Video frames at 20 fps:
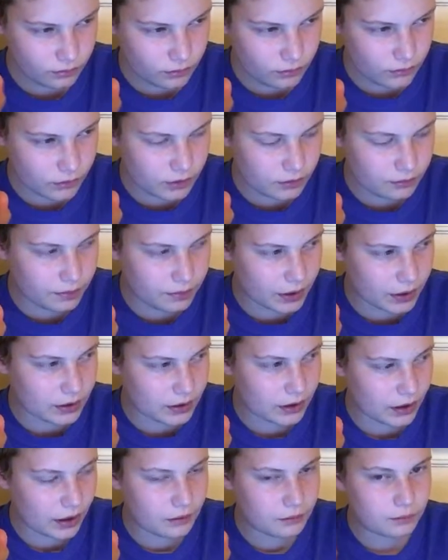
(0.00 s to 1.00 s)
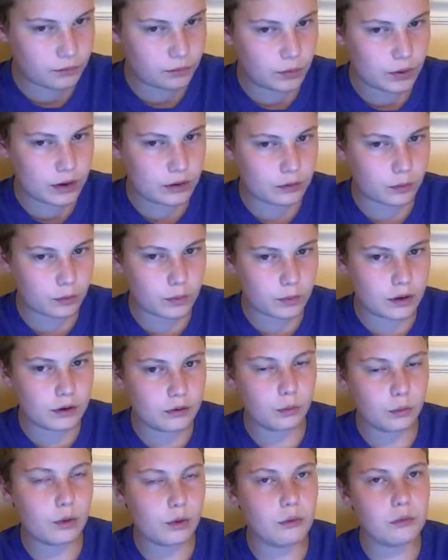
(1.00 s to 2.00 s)
but where
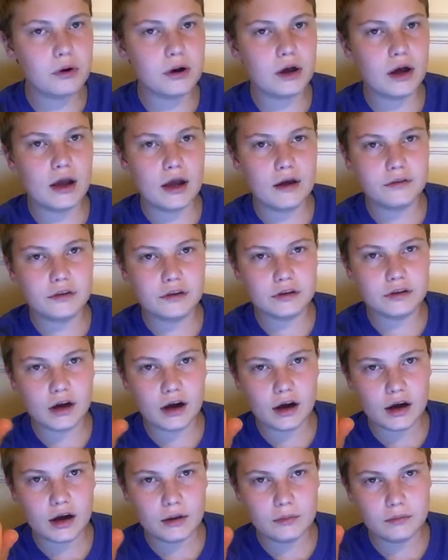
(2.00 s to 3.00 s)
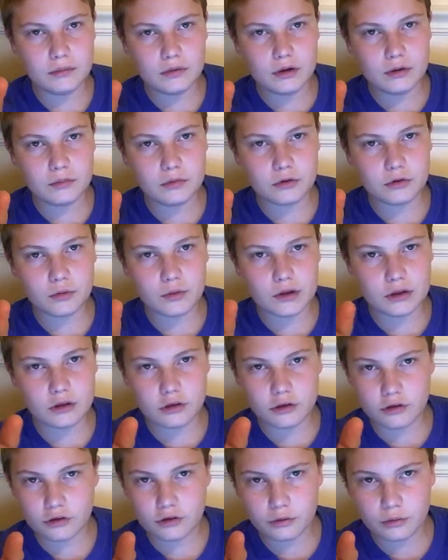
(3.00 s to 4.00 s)
would I have the time in between
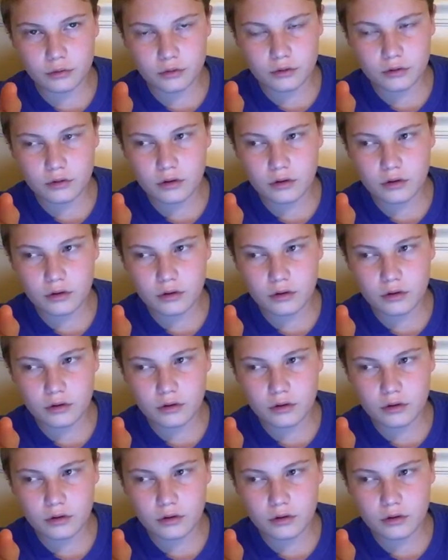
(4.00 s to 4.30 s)
school?